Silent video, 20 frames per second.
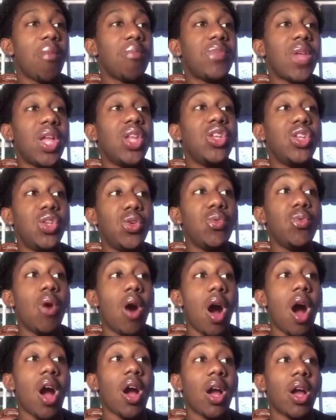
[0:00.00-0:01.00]
then you
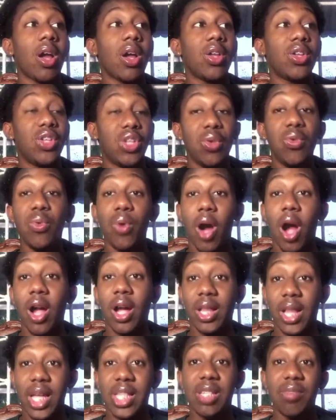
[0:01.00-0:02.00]
are
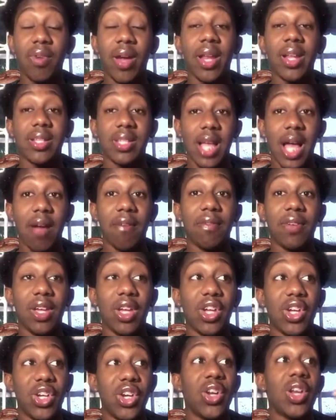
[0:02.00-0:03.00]
classified as
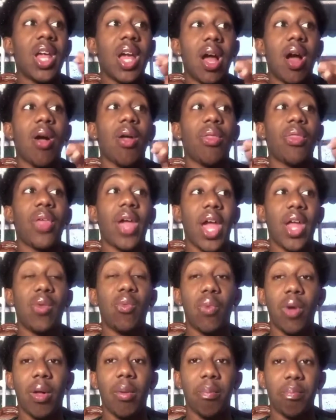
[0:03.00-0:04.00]
having good health
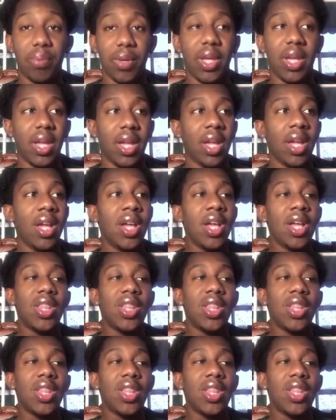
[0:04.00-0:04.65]
and well-being.